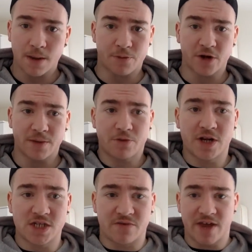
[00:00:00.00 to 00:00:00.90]

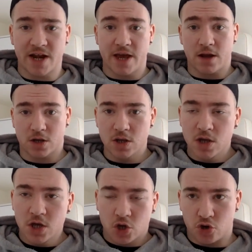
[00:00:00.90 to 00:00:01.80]
pretty severely. I
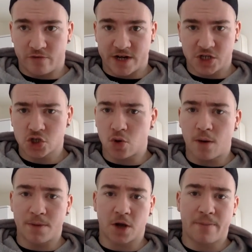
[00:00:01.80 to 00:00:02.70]
couldn't really
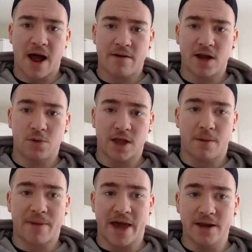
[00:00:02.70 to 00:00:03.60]
squat below parallel
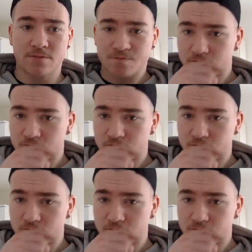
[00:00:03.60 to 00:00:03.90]
without pain,